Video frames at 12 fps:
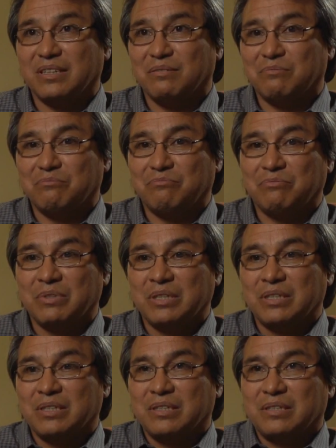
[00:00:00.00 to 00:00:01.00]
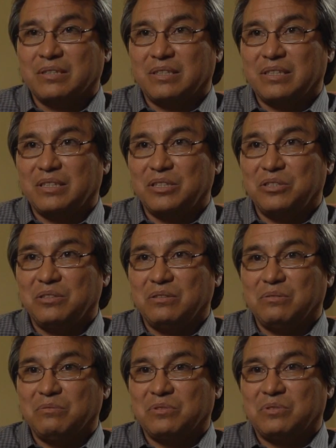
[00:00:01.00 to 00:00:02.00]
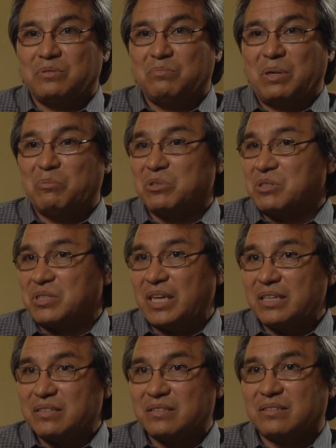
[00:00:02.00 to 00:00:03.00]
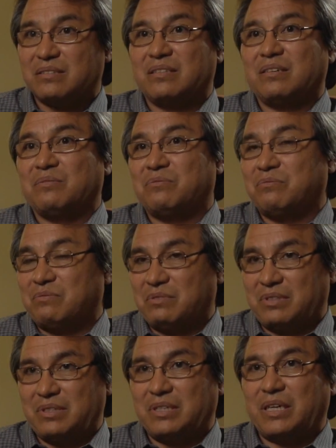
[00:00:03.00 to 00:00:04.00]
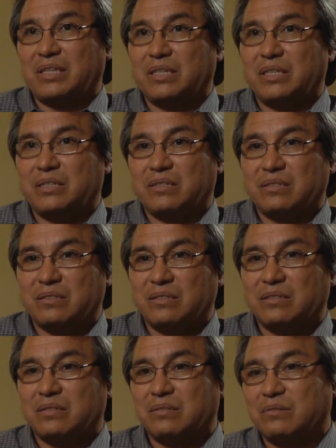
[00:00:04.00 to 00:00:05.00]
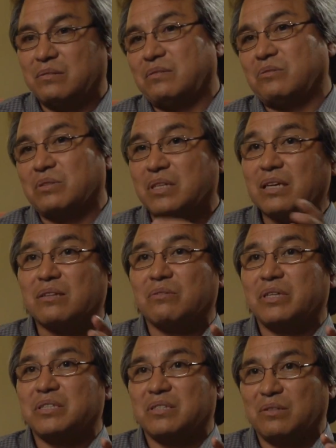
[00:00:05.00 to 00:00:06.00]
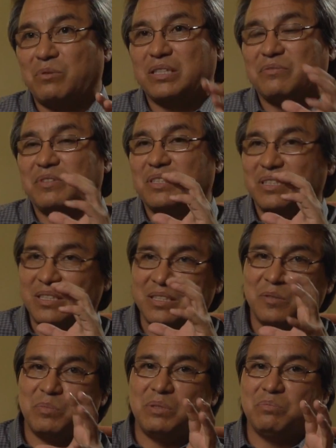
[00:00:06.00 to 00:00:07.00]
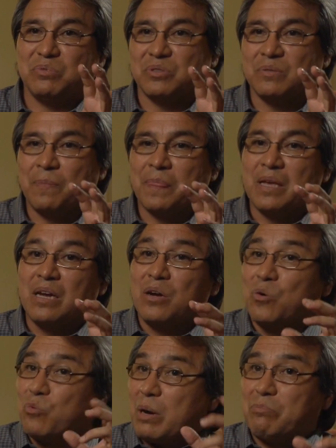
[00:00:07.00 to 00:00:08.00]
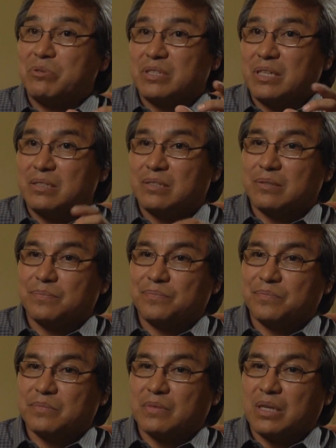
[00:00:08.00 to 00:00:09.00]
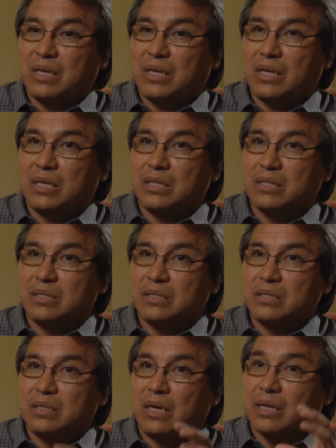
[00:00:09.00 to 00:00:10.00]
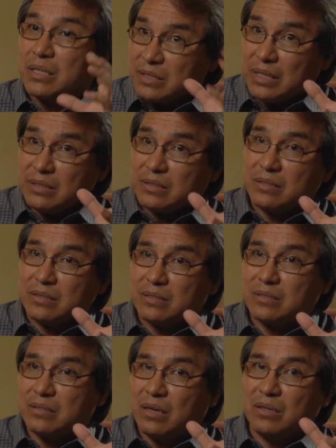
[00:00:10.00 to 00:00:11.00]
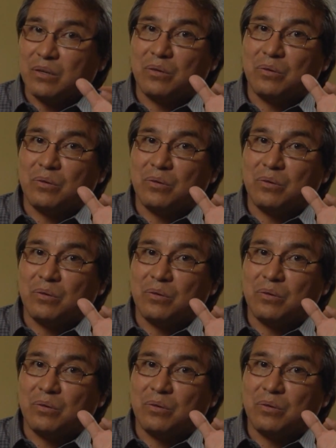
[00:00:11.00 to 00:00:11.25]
of the member states of the United Nations. And so the Declaration on the Rights of Indigenous Peoples represents a consensus on a